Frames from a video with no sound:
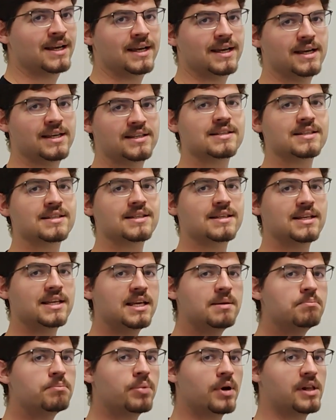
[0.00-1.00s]
is its
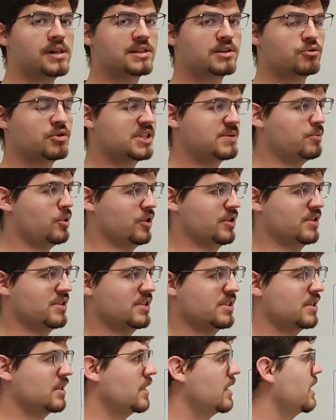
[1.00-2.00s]
impulse
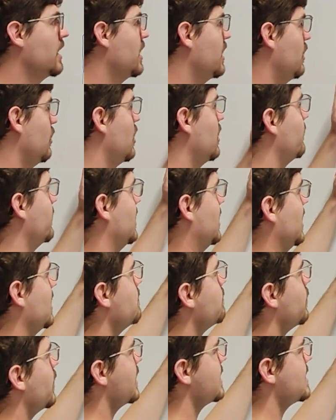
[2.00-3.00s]
response. You give it an
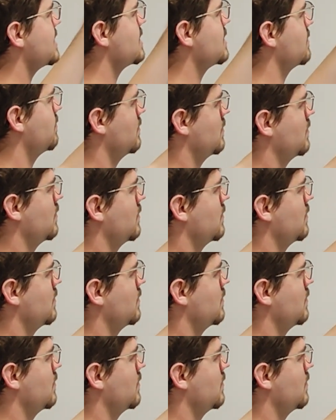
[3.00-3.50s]
impulse